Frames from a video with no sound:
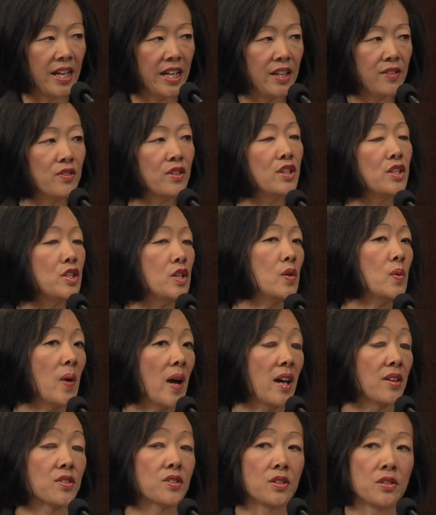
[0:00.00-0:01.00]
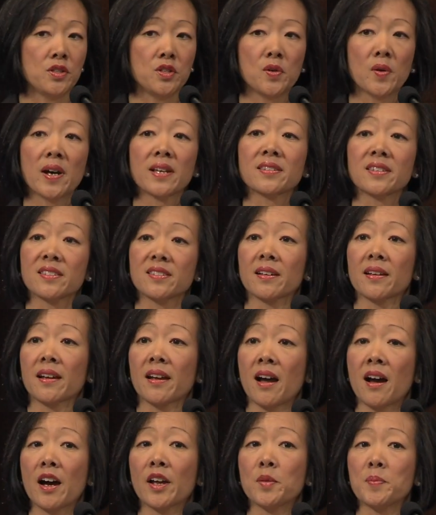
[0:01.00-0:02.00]
In the U.S.'s
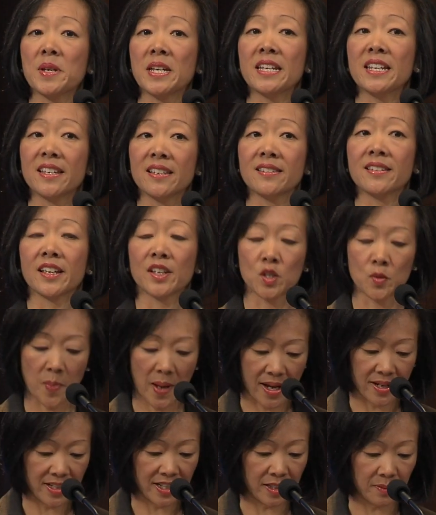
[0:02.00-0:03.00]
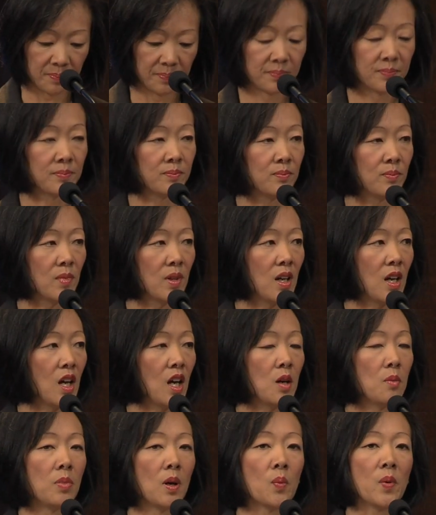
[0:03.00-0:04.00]
economy is expanding,
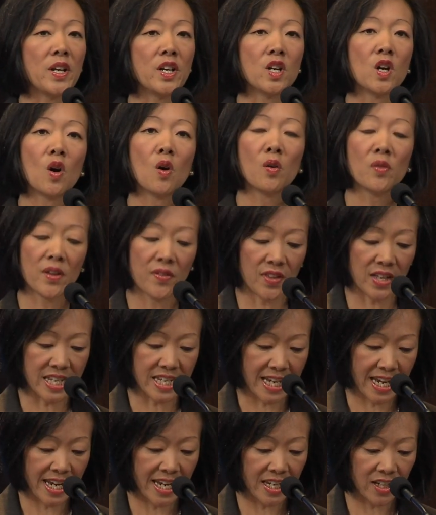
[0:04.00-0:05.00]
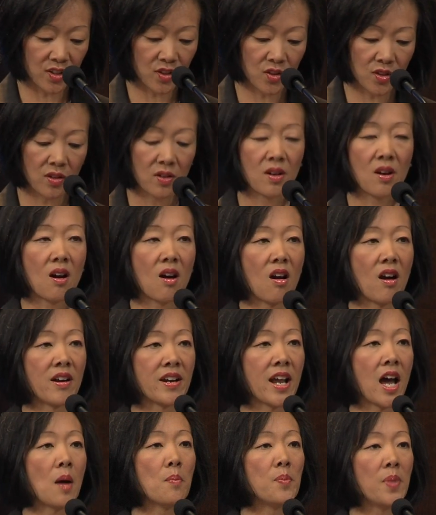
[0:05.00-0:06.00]
but we know that the gains
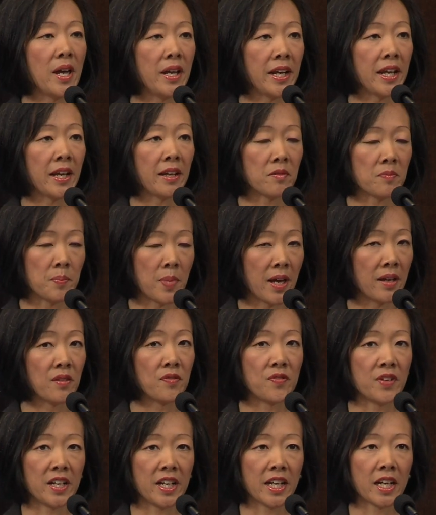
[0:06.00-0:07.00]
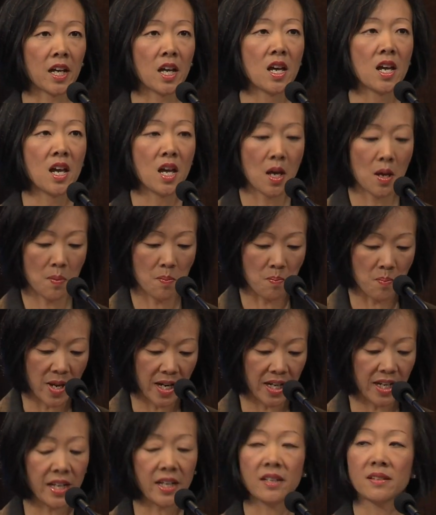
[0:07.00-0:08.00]
are not benefiting
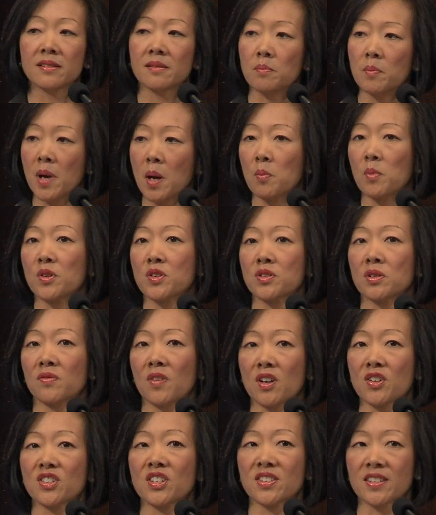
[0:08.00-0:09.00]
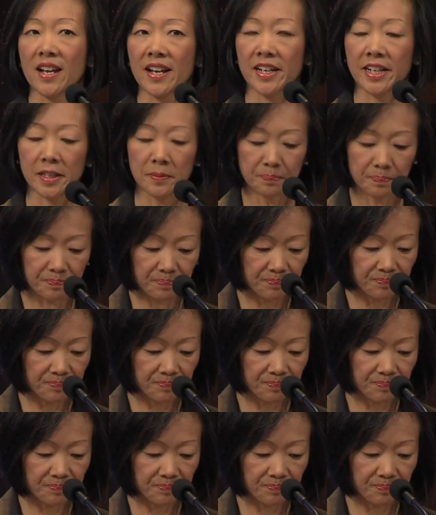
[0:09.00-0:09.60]
many members of our society.